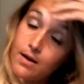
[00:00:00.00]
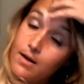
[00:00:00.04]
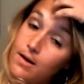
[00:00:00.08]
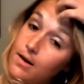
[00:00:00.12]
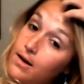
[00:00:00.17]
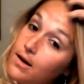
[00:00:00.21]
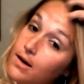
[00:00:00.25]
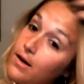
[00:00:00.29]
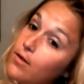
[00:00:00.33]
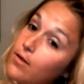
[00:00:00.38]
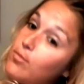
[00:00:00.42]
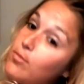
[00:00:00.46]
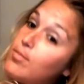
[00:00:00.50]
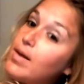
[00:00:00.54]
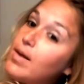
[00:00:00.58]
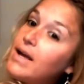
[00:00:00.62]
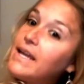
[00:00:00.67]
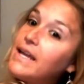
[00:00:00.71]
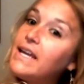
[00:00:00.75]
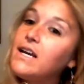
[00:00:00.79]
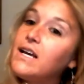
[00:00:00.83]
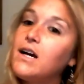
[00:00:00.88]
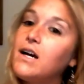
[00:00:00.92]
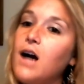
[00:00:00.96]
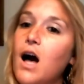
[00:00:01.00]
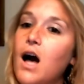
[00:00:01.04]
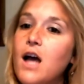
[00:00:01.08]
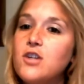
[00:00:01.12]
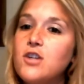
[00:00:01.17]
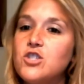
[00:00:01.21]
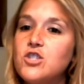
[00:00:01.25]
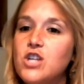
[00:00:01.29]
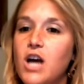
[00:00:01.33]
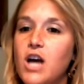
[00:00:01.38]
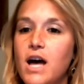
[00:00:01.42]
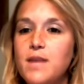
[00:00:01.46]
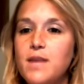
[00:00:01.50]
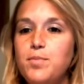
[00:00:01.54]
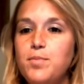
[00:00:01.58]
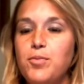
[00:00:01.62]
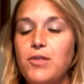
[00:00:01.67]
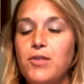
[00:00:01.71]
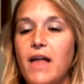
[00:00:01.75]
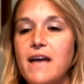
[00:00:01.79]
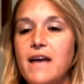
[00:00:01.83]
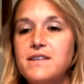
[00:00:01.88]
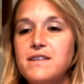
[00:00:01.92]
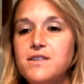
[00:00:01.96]
Oh my gosh, God
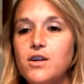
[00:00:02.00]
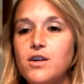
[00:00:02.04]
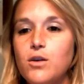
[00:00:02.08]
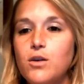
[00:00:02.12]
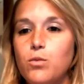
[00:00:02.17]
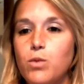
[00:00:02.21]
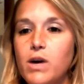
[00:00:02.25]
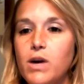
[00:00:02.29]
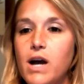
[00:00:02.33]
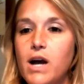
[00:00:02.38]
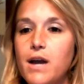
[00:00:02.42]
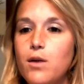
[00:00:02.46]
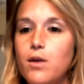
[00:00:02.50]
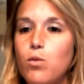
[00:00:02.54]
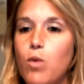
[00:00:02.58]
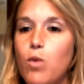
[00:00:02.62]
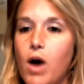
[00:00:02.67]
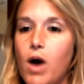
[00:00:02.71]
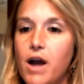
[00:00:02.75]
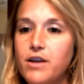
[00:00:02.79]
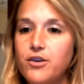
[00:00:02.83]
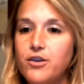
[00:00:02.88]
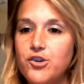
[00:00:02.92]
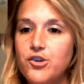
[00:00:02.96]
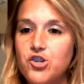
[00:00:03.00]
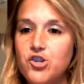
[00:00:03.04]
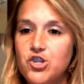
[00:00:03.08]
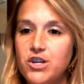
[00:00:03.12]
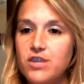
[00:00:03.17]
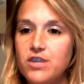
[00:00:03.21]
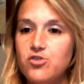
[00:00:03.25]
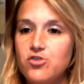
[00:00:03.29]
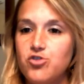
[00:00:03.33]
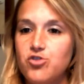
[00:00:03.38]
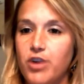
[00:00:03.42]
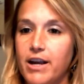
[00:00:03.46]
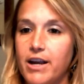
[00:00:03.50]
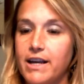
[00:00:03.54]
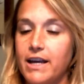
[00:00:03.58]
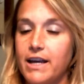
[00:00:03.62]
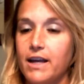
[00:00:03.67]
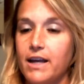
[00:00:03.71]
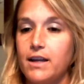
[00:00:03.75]
bless her. What kind of water is she drinking?